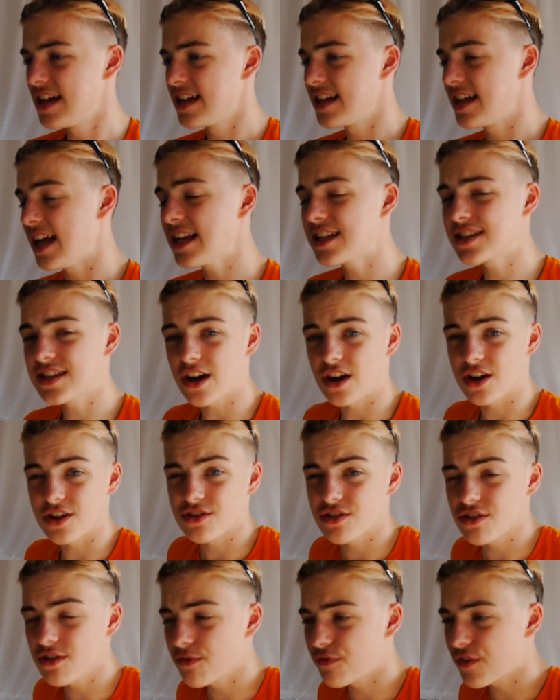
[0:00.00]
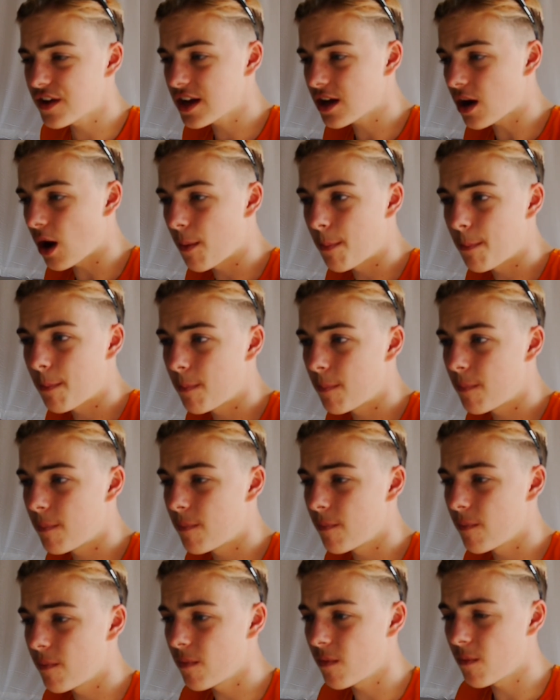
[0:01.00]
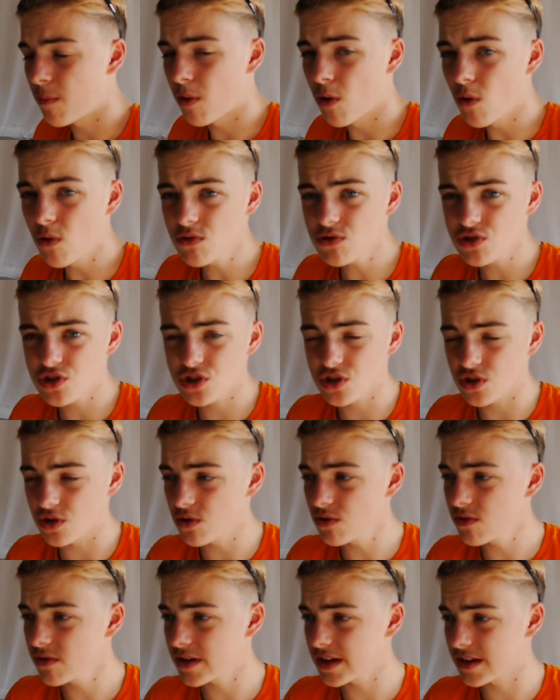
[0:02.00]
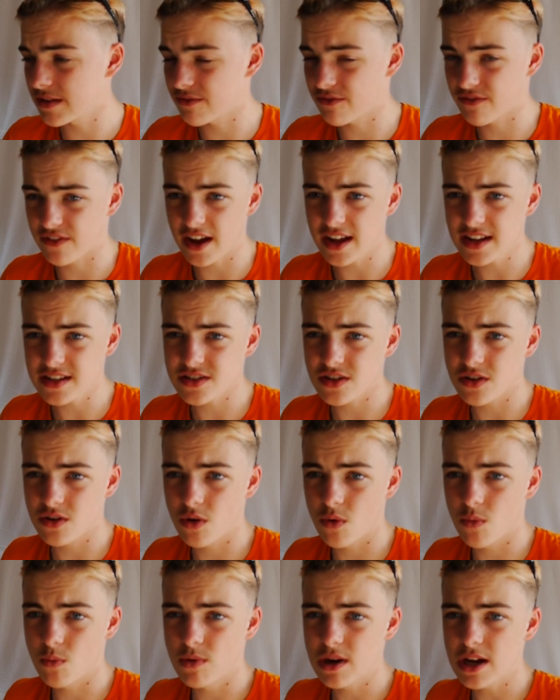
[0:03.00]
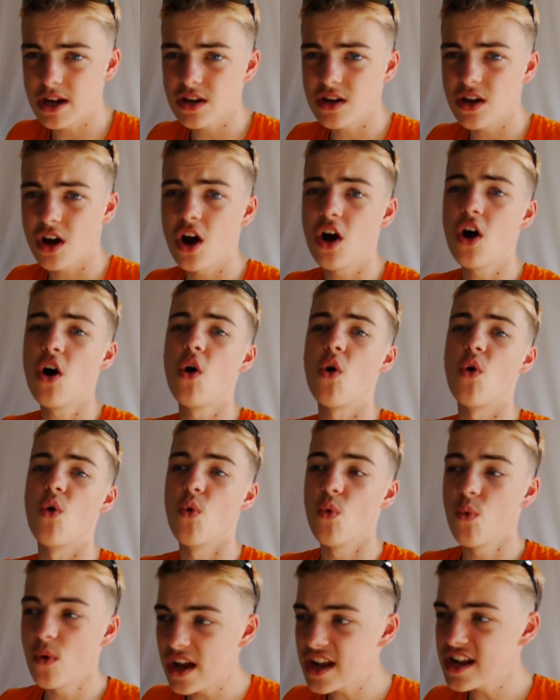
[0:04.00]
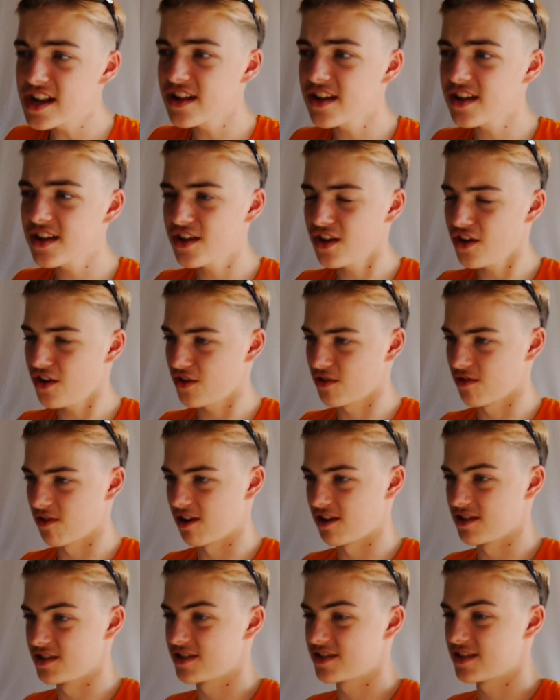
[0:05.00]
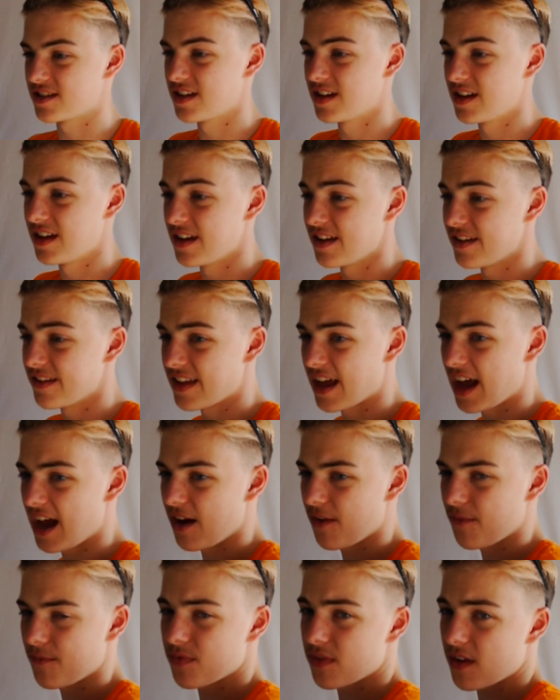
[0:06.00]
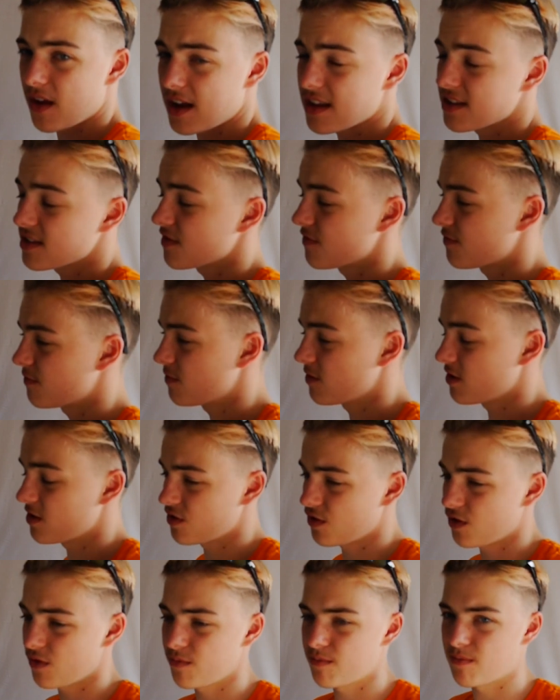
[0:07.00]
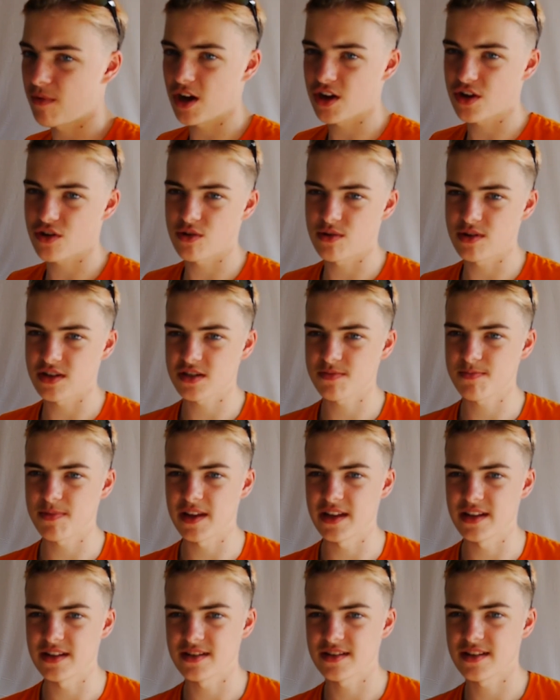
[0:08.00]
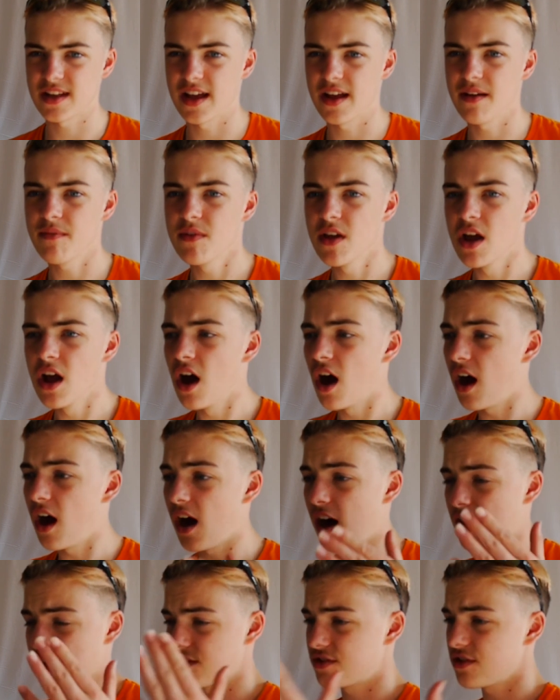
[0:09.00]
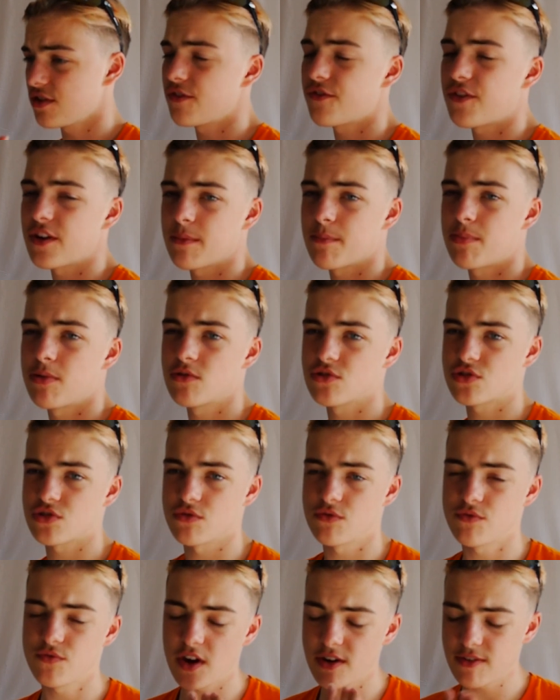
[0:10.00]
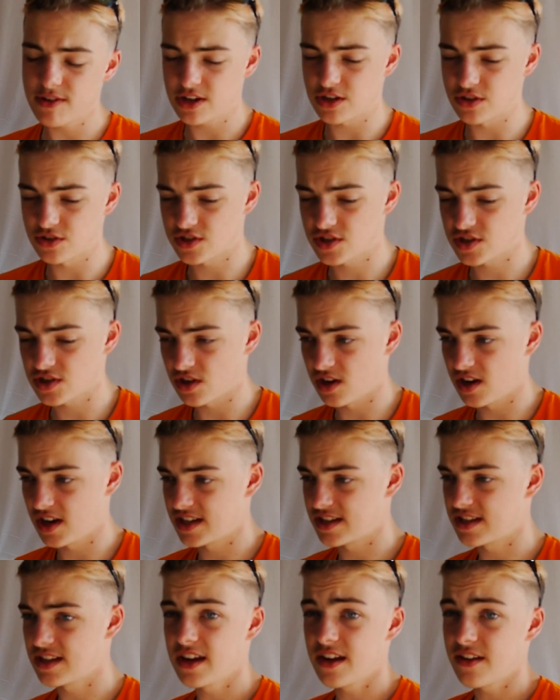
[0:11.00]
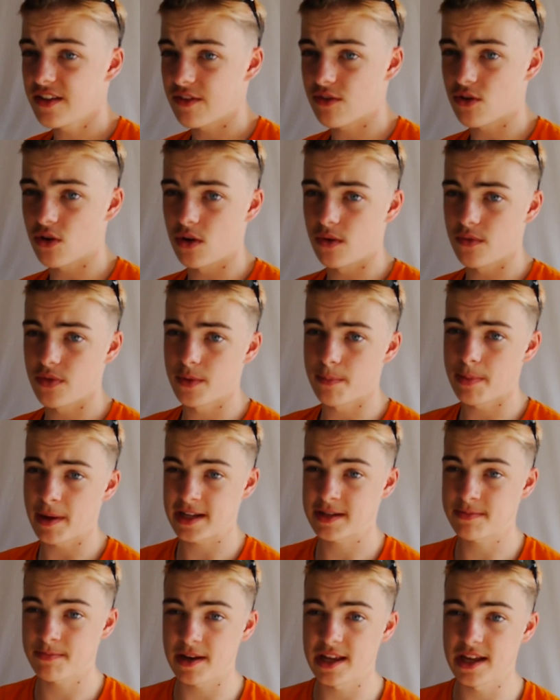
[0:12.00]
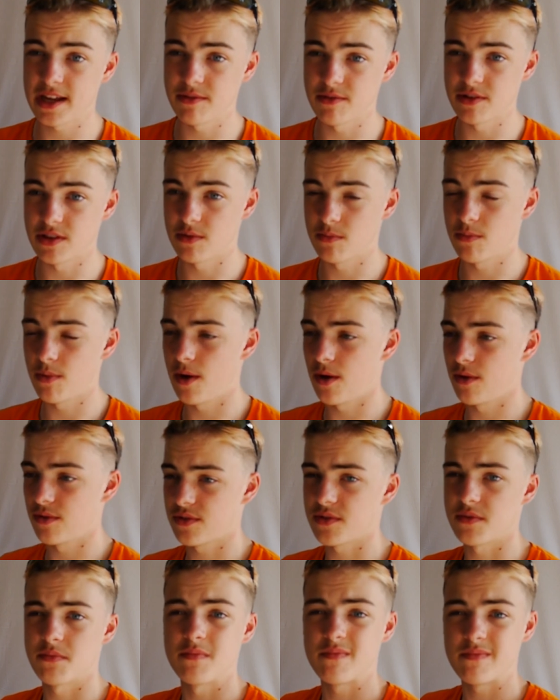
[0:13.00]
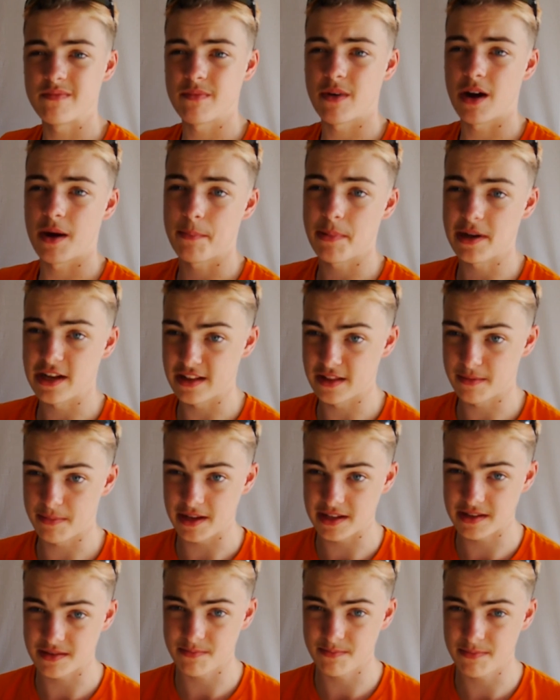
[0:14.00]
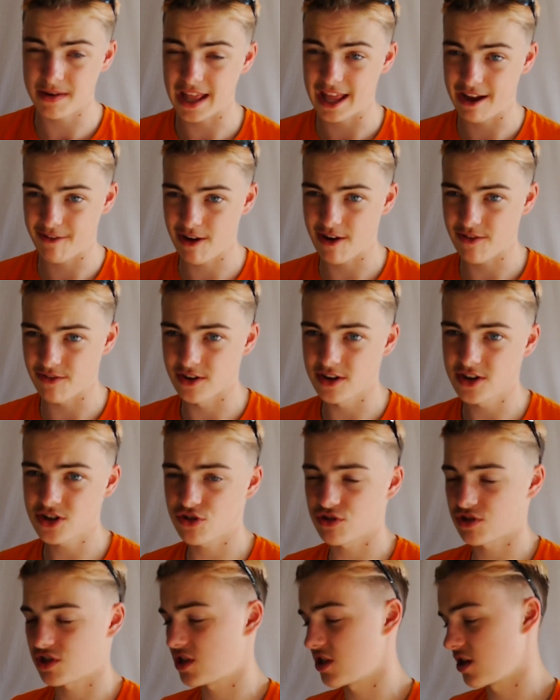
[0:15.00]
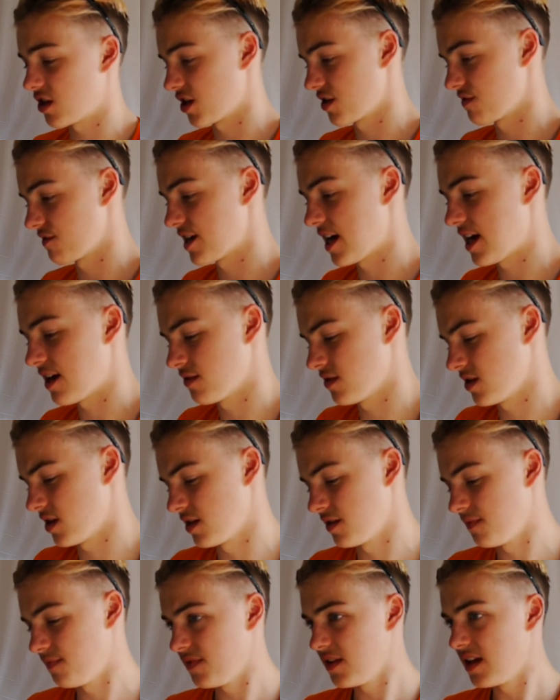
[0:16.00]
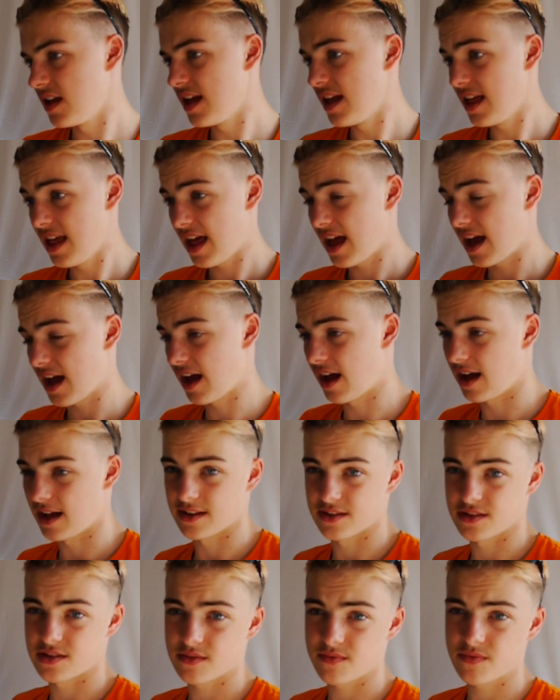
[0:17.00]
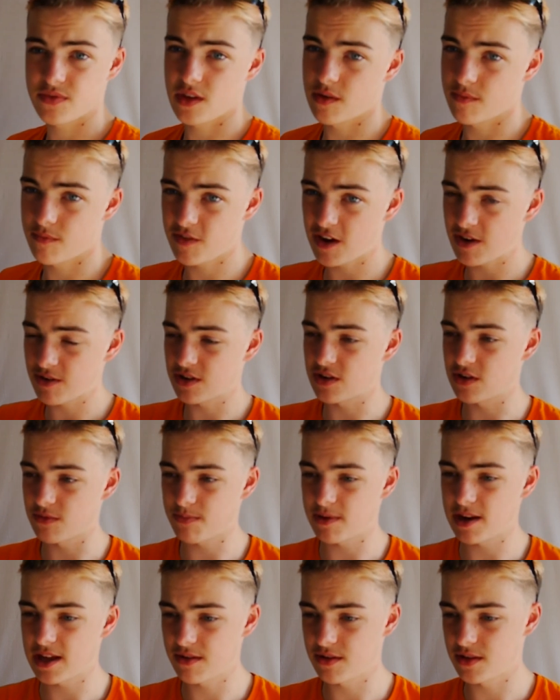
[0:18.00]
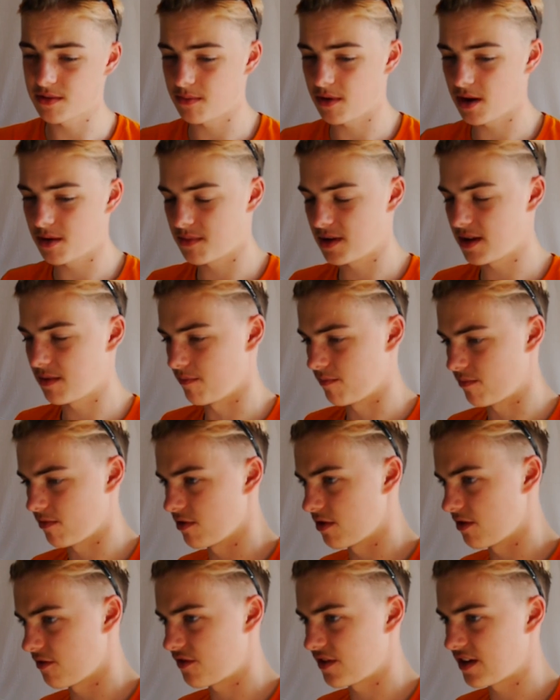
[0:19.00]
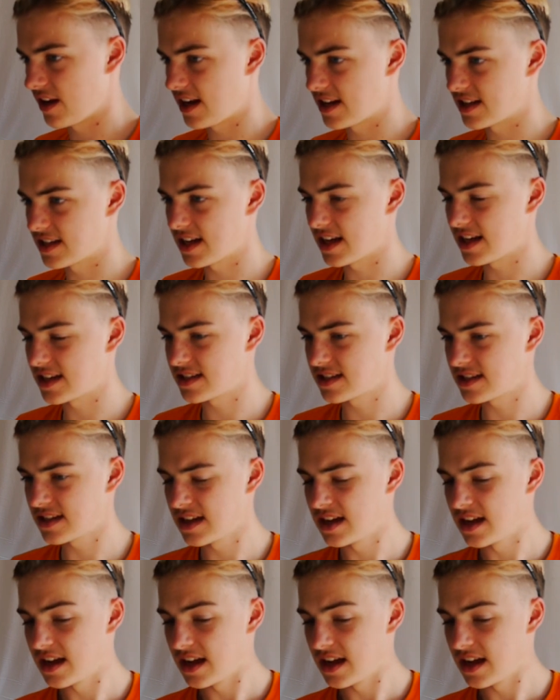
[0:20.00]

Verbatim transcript: Yes, I do think Portugal, in fact, will win the Euros. Now, as I've micro explains there, I do think Portugal, very good side. They've got the best player in the world, in my opinion, the best player ever, Cristiano Ronaldo, and a very good player at the moment in Bruno Fernandes.